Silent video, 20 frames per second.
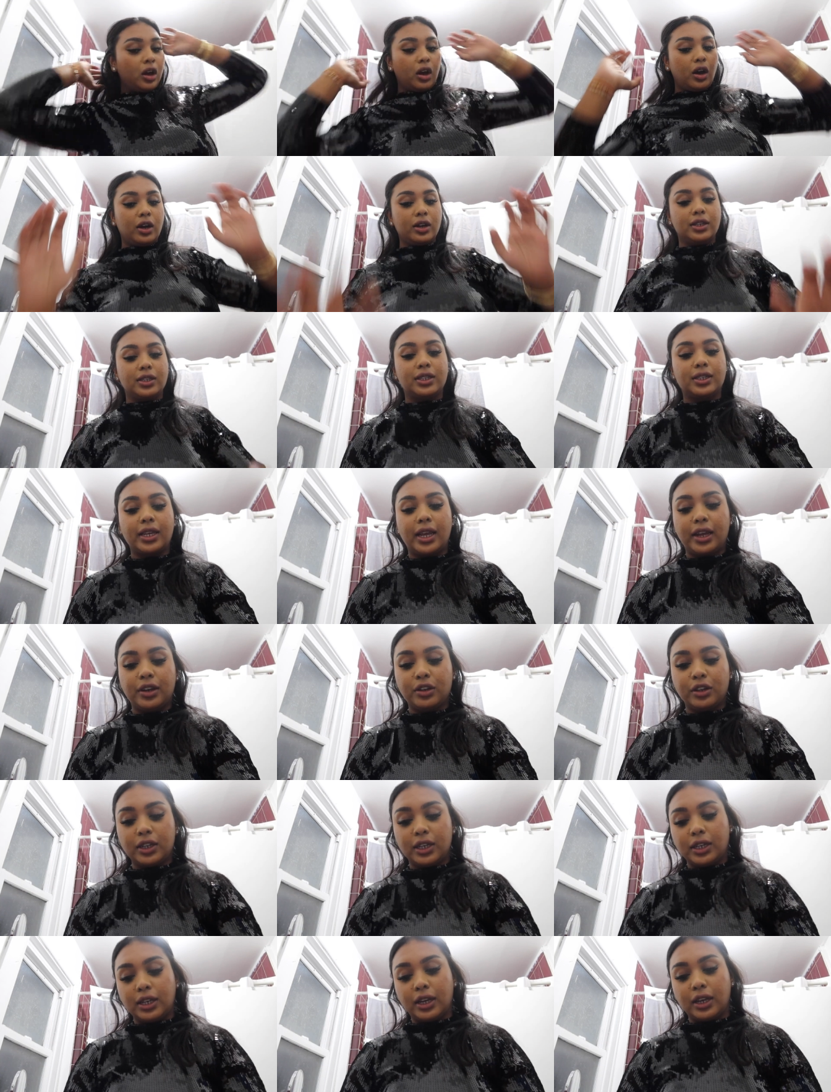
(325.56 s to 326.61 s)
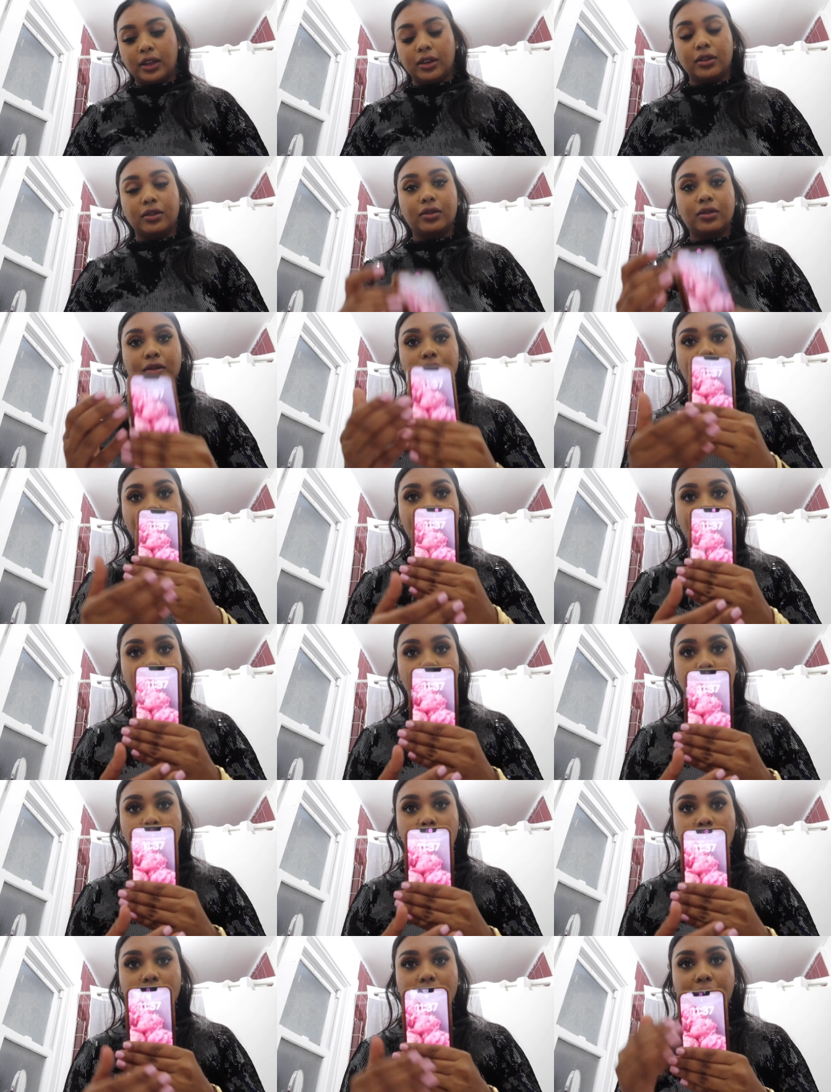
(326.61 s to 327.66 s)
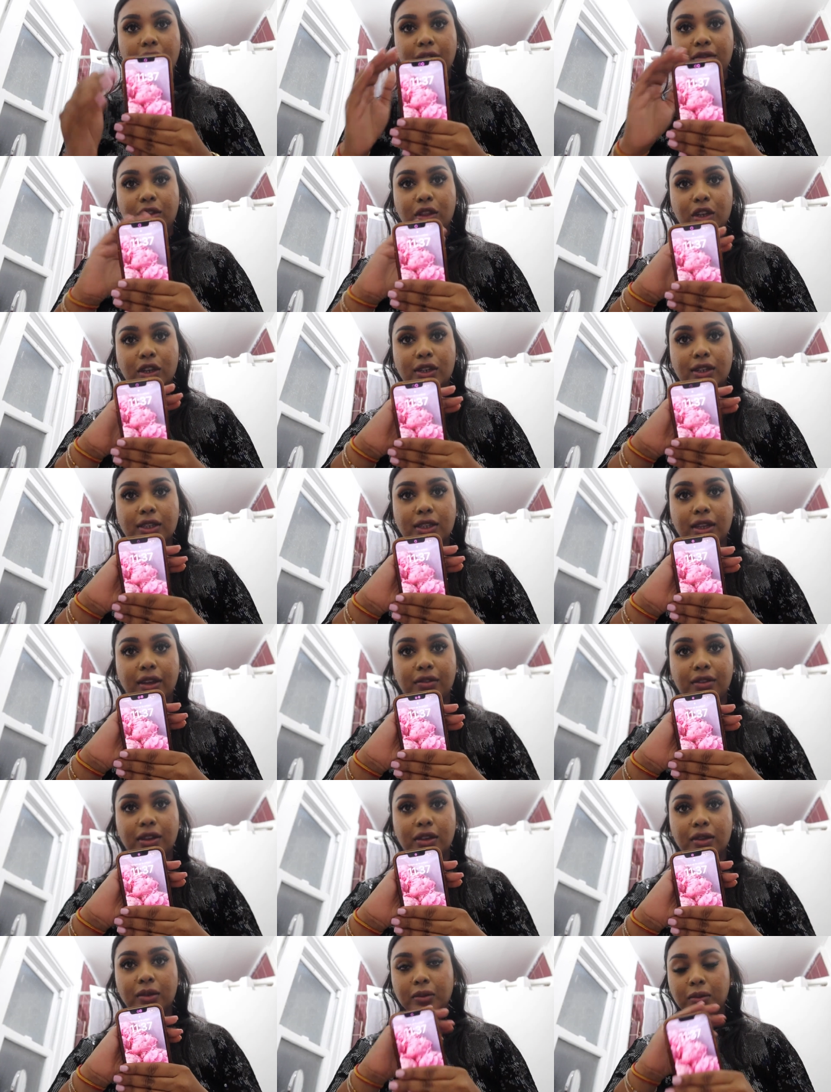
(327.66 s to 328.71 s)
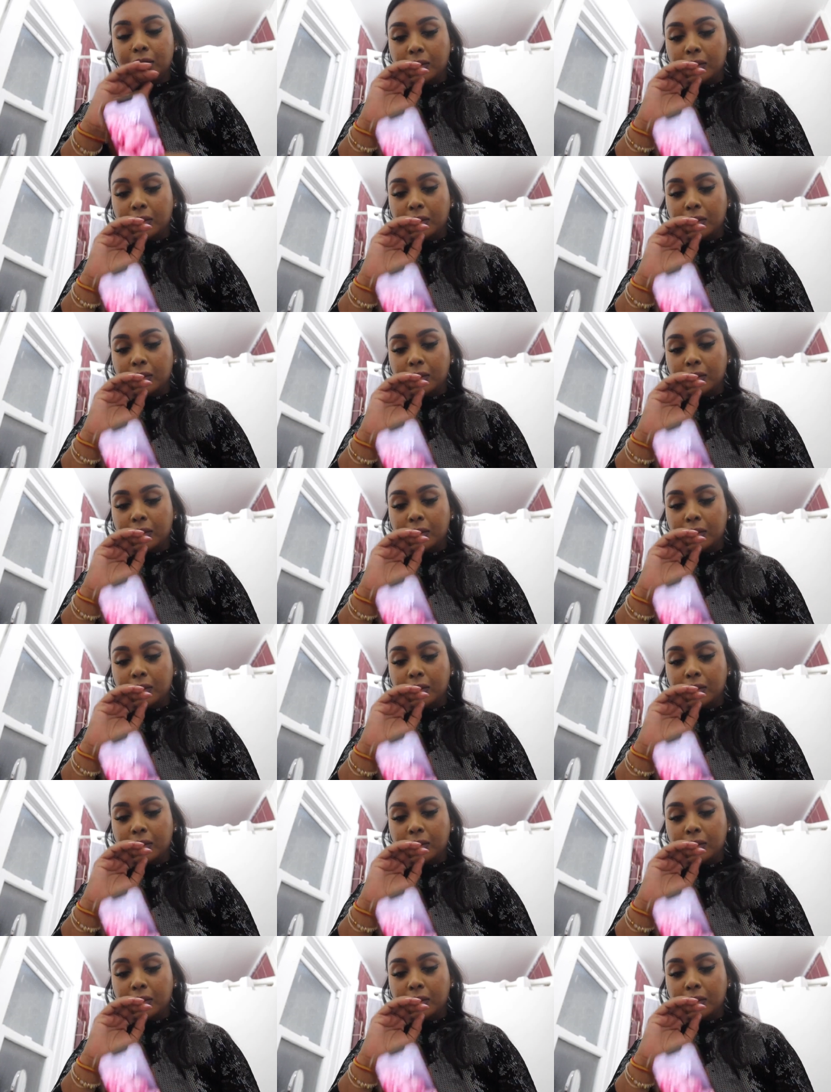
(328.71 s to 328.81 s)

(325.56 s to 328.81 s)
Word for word: on a Saturday night, 11.37,